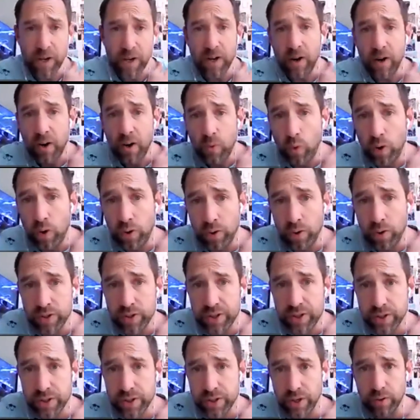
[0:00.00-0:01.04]

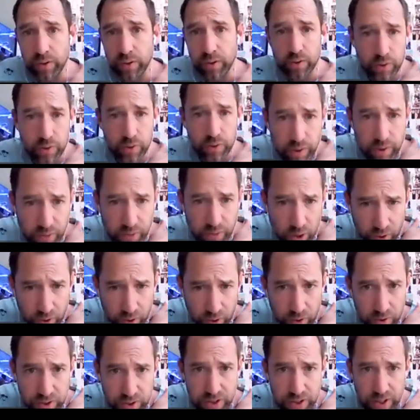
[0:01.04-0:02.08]
was, so you've
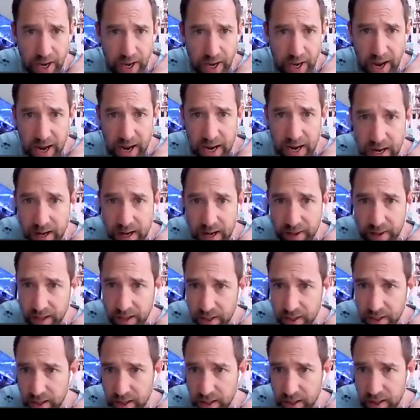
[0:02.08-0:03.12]
got A, I think
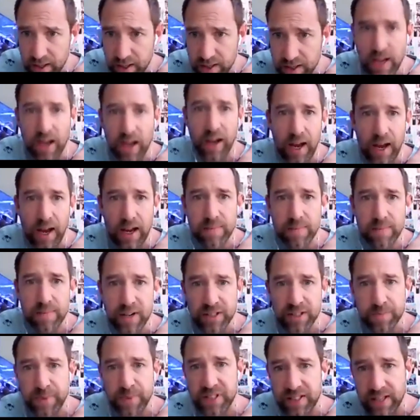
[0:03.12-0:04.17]
A must
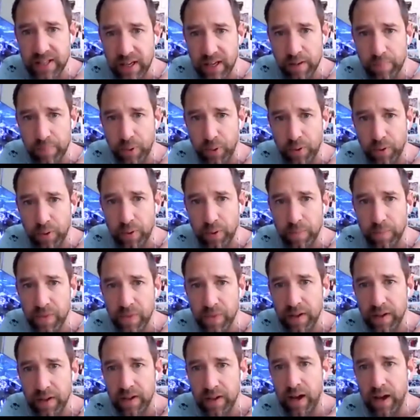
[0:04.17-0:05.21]
be Singapore,
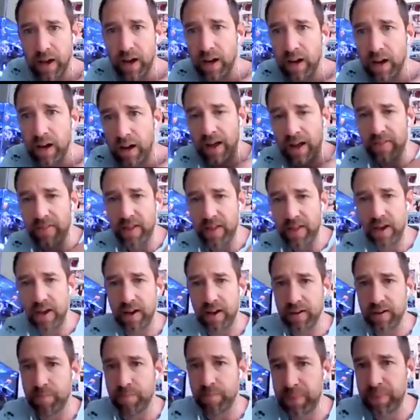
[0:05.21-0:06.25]
and
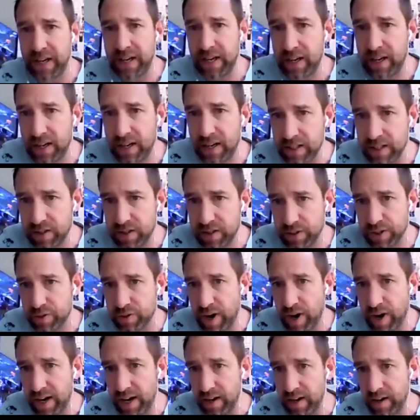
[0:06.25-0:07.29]
then B is
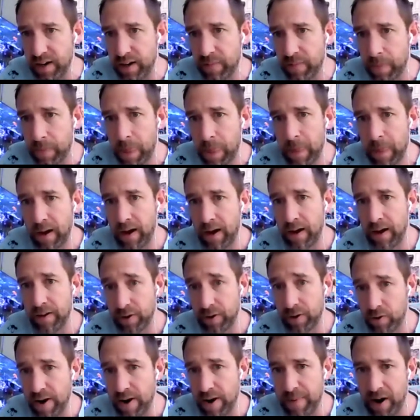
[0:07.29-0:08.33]
Australia, the
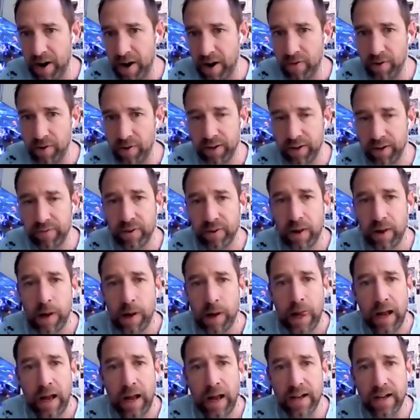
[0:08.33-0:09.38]
Great Barrier Reef.
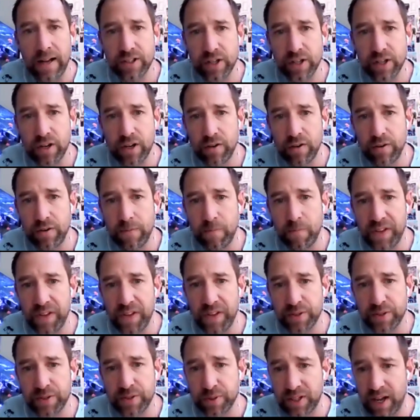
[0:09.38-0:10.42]
And so
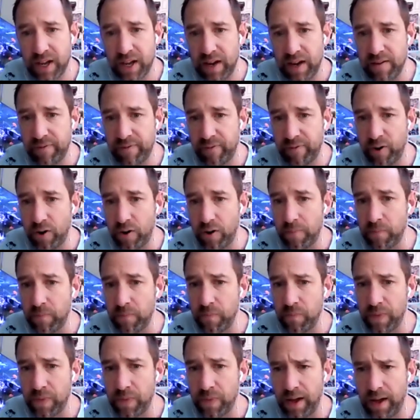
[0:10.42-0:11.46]
this came
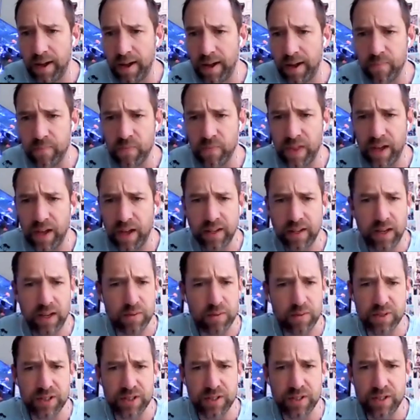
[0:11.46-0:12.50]
from, I think it
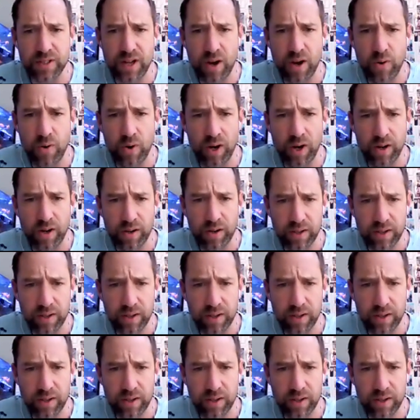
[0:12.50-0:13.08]
was NASA.